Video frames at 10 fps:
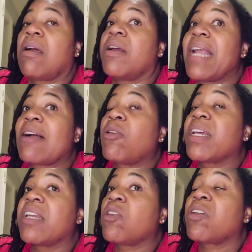Or not going
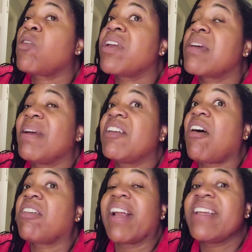to get dinner. Going to get my
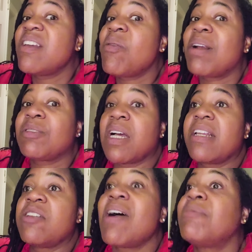daughter. And you know what I'm
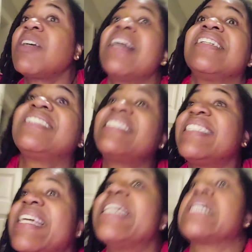trying to do? I'm trying to
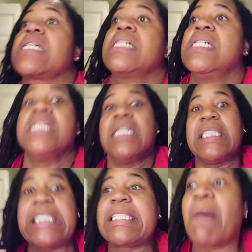sneak
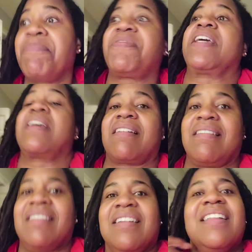
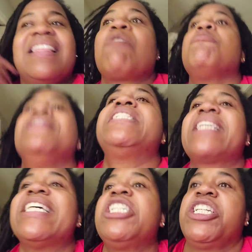something that would be
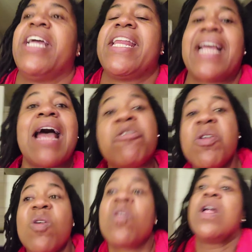satiating. I
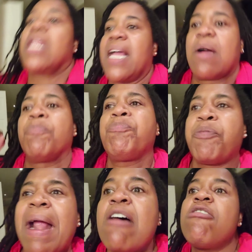don't know, like a
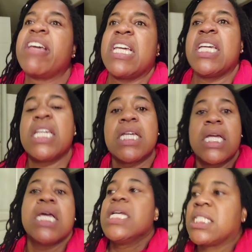
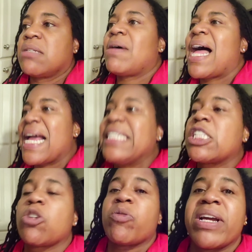brownie, some
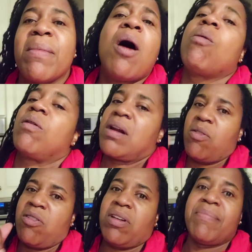ice cream. Oh,
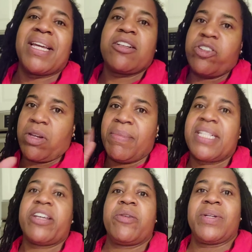no, let
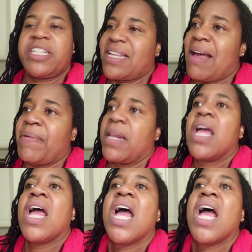me tell you what just happened.